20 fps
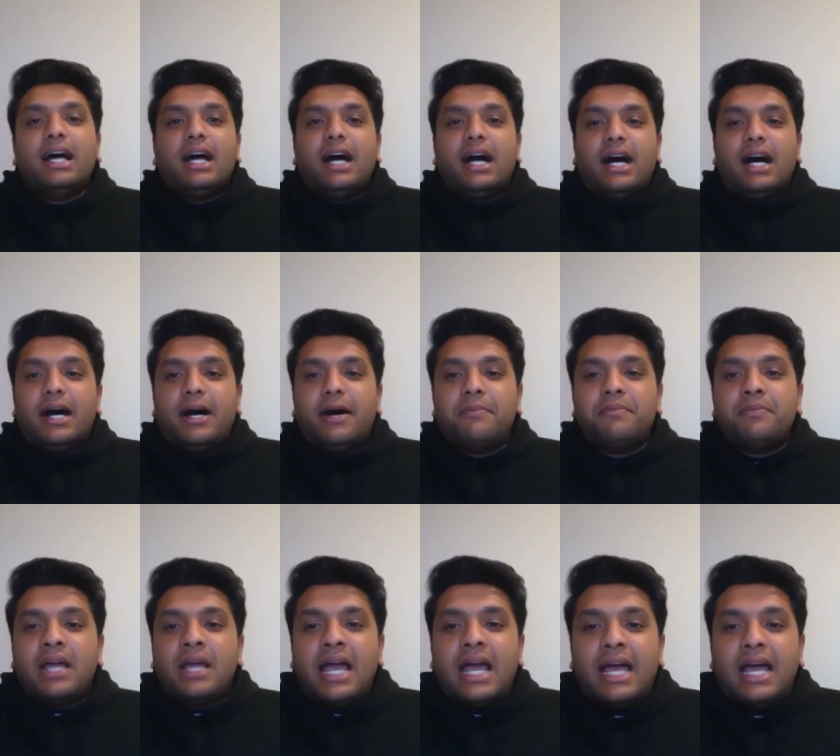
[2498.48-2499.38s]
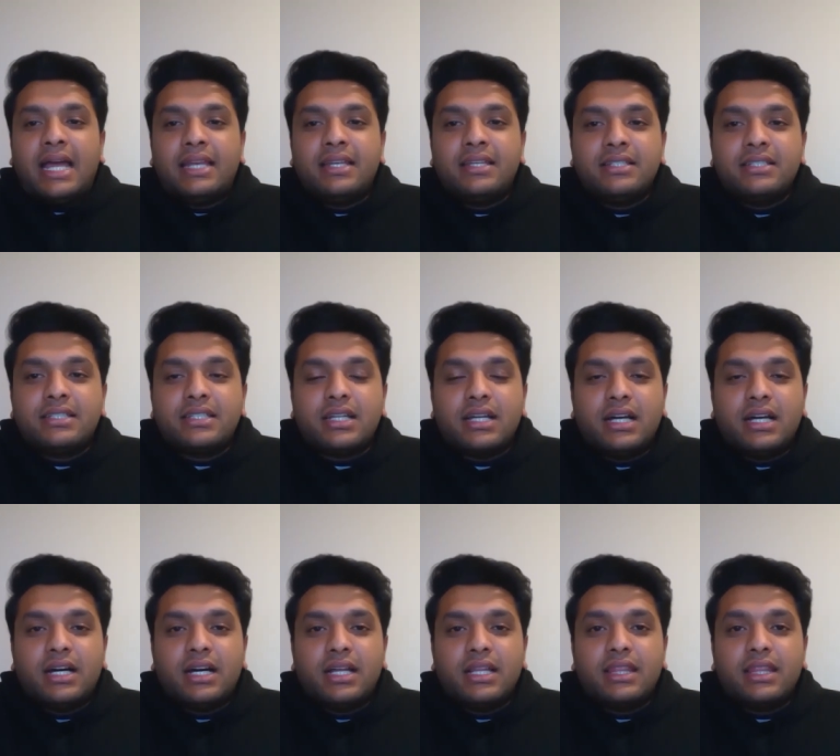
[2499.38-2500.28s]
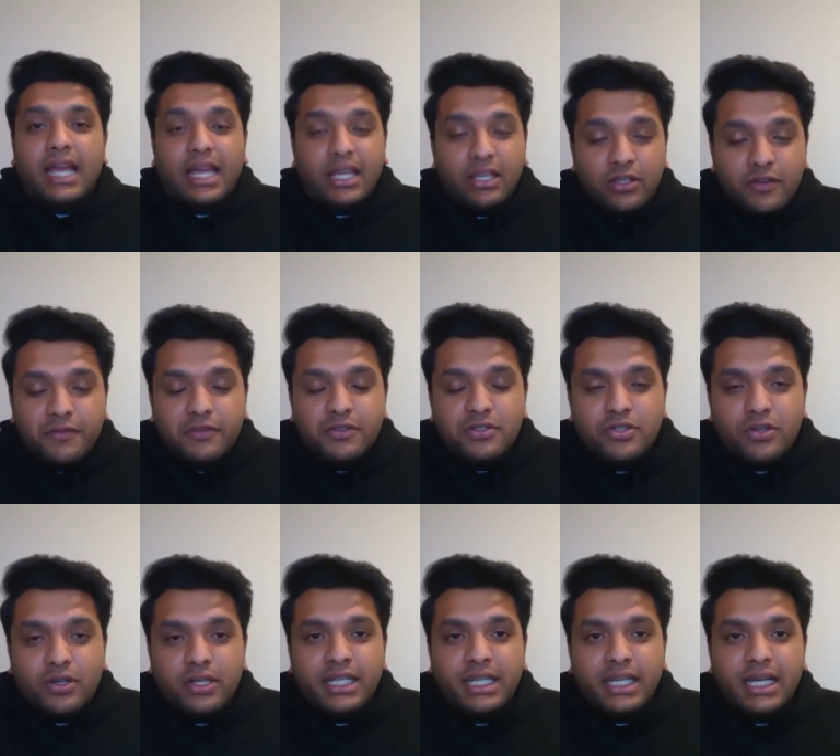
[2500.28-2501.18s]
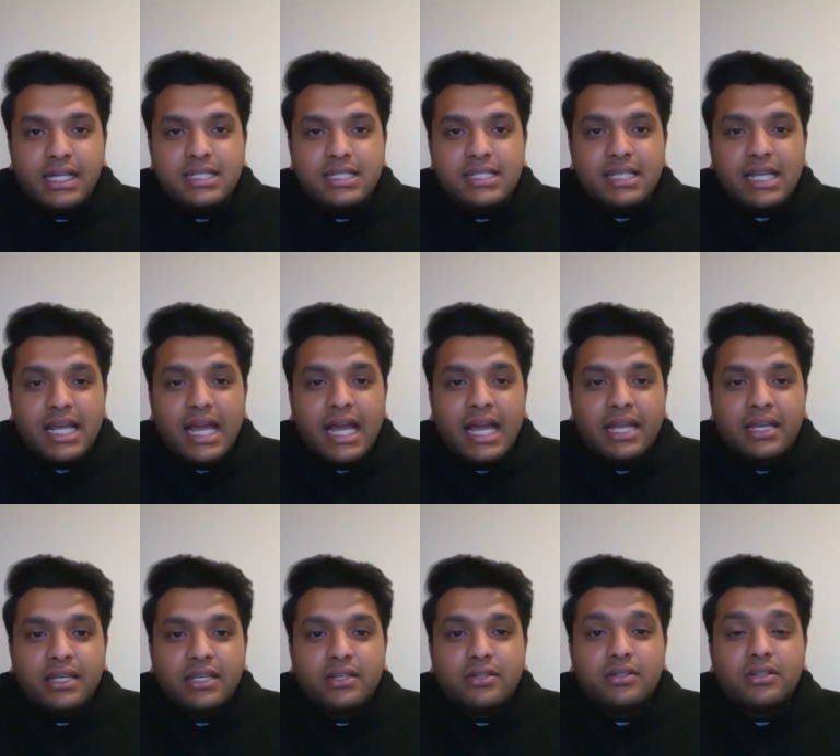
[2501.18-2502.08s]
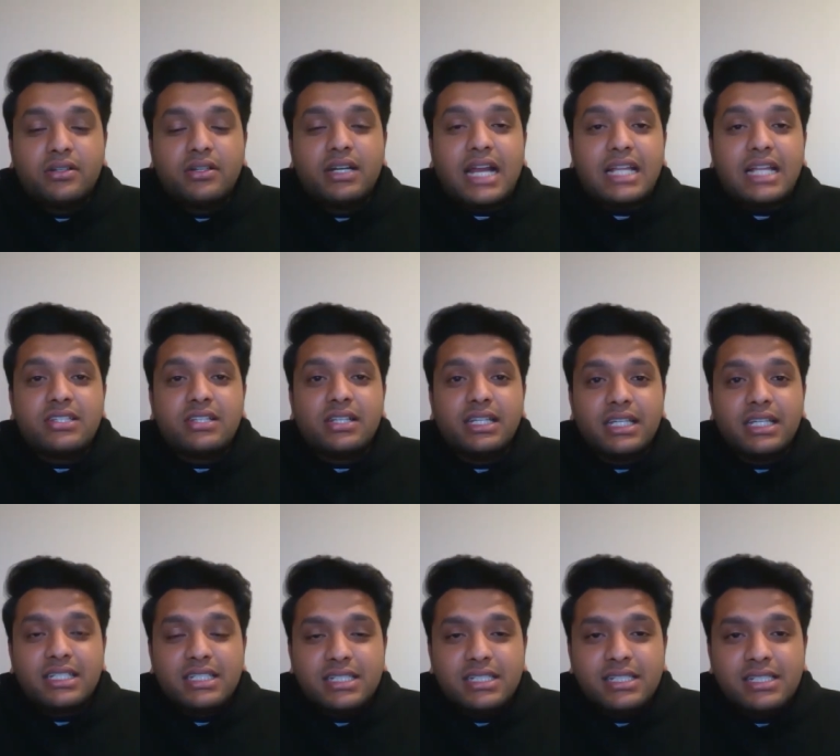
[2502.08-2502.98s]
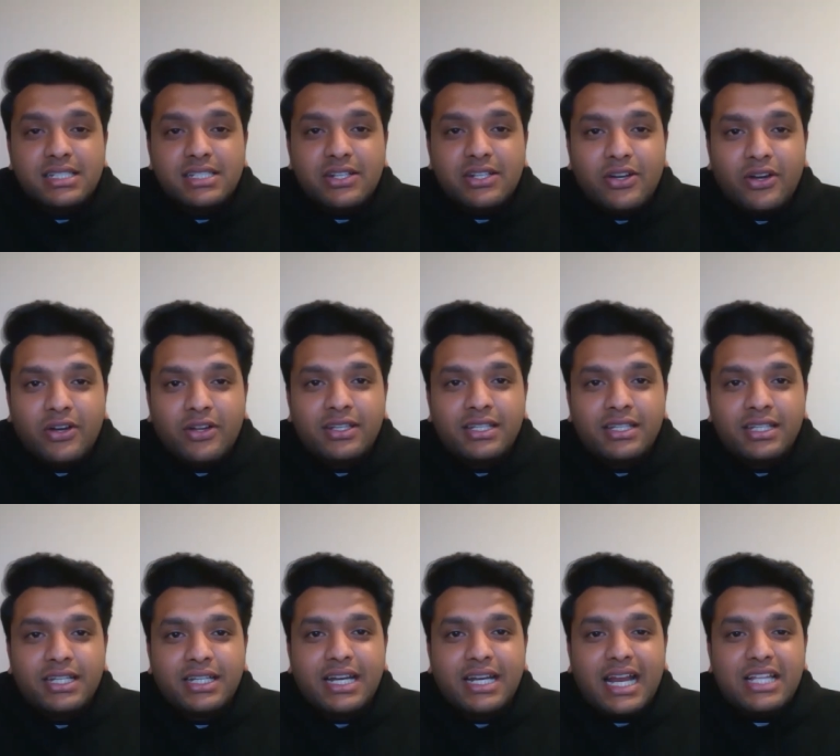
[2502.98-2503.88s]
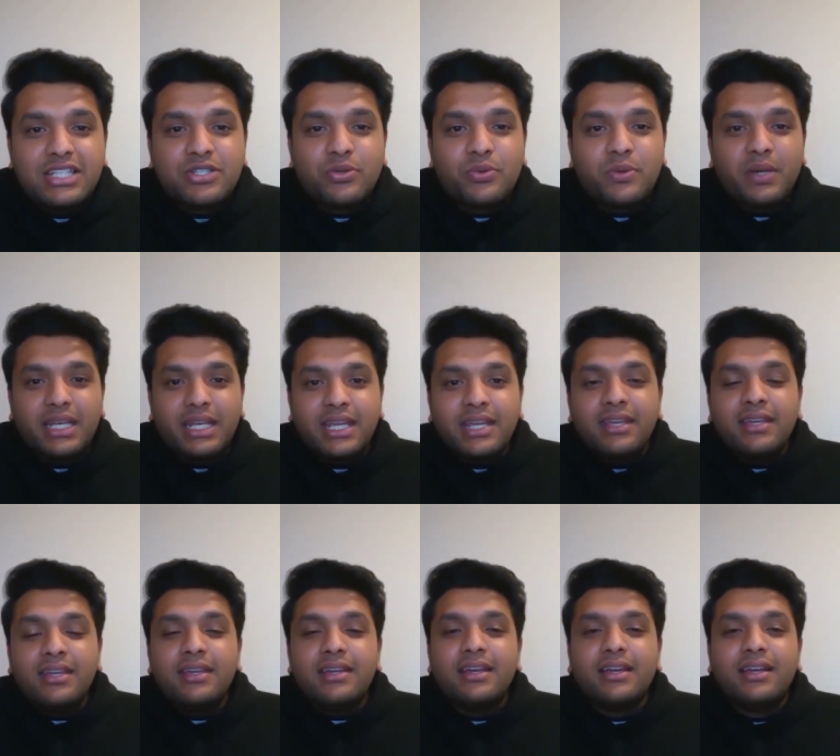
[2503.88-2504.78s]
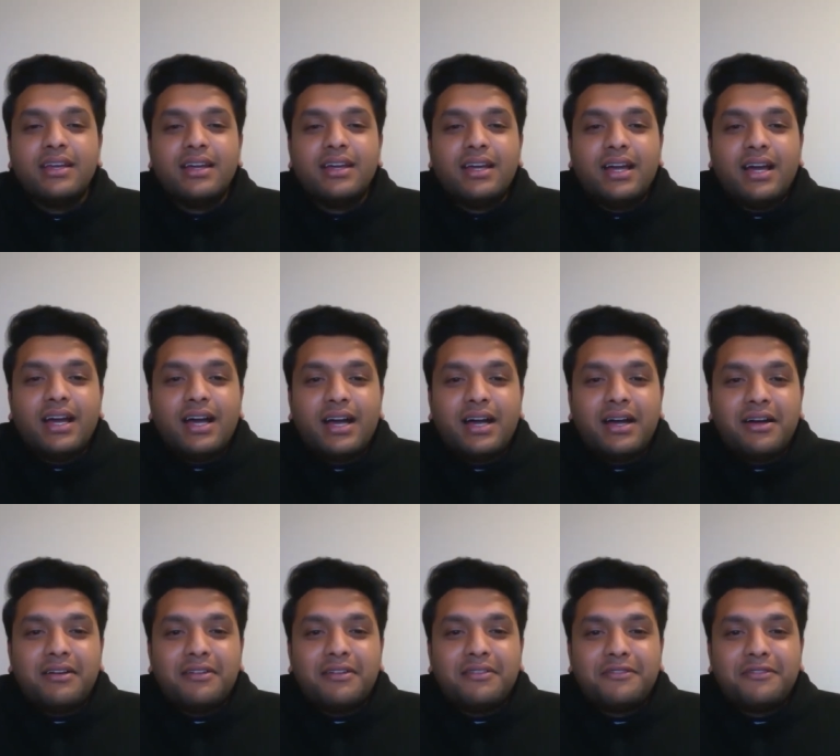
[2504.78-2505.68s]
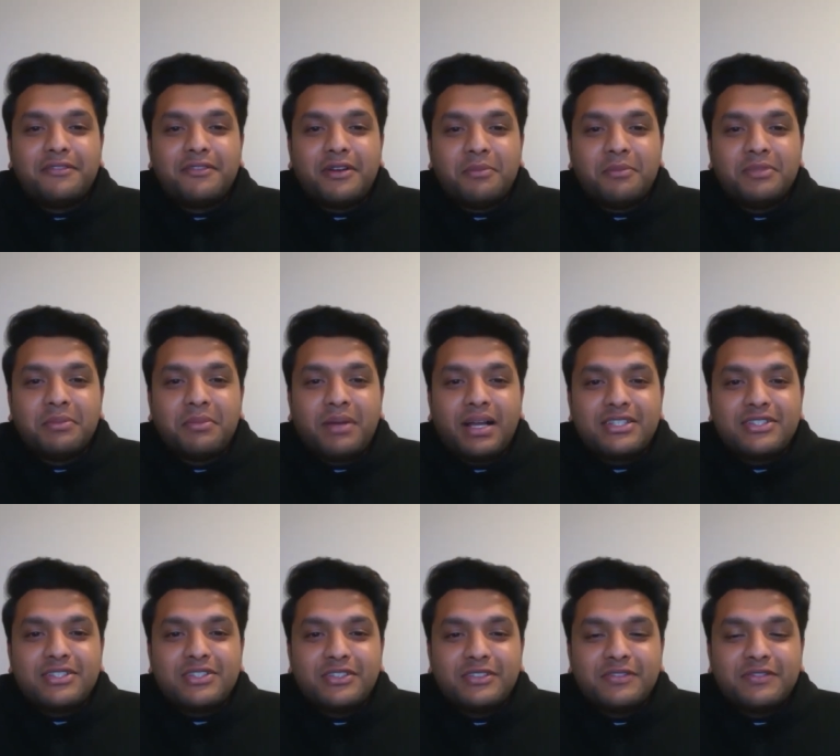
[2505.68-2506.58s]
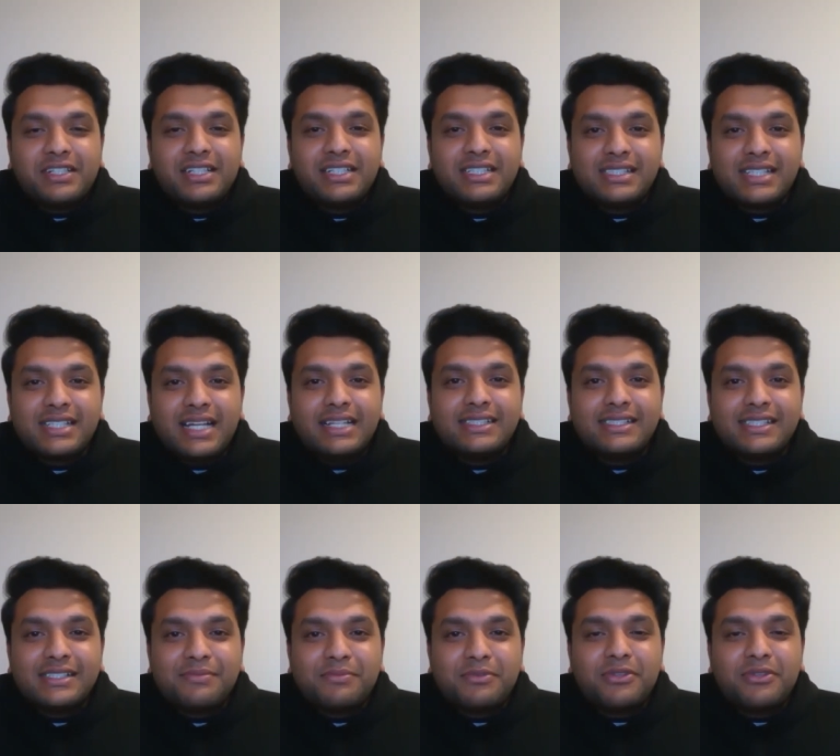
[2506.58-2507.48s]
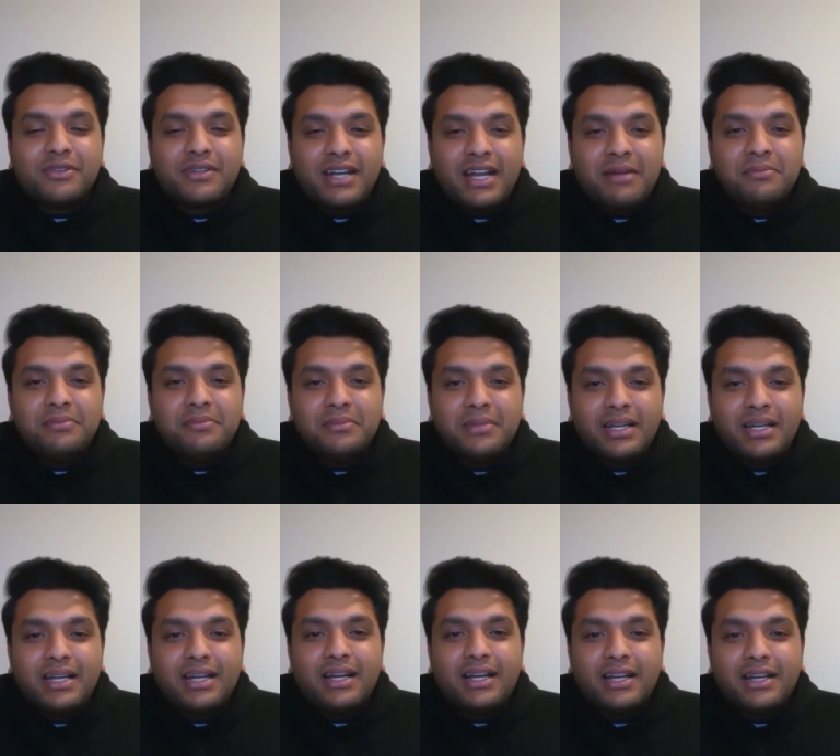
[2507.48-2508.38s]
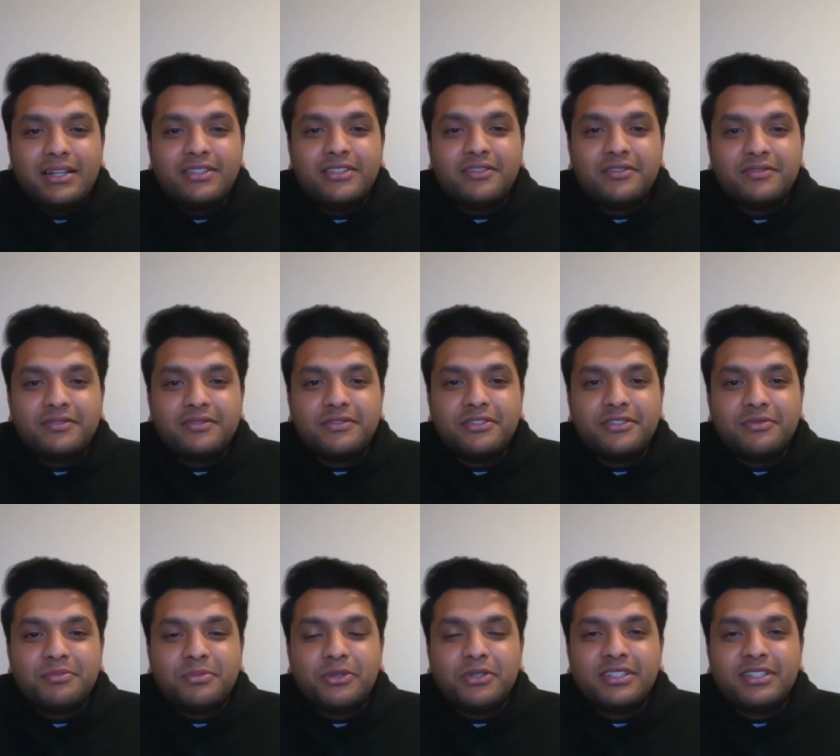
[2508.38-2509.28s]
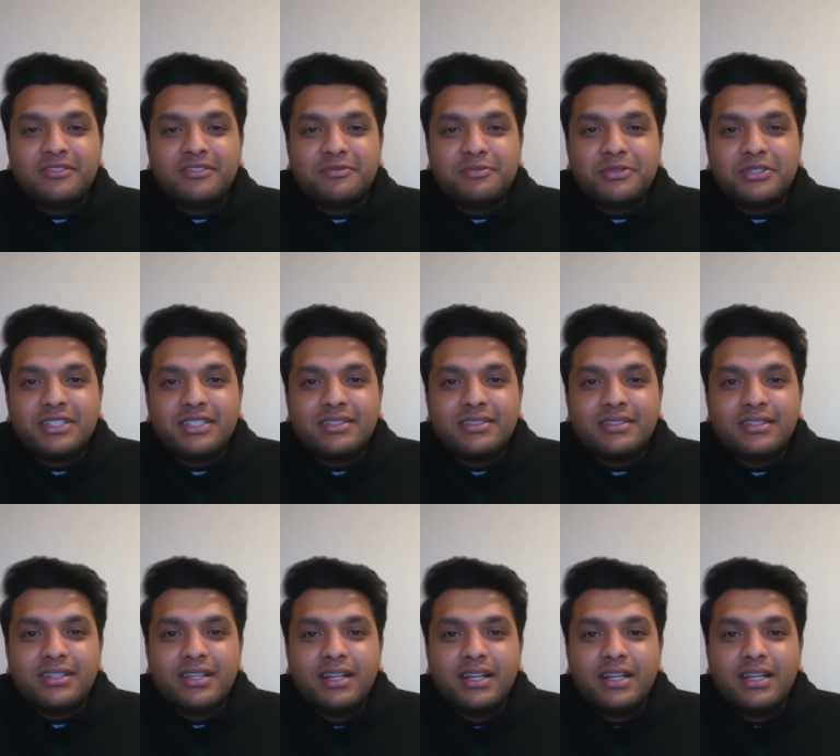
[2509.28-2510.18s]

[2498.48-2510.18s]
Um, and uh, thank you for joining us. And congratulations on graduating uh, from the Master of Earth Sciences program. Uh, you've, you both have put in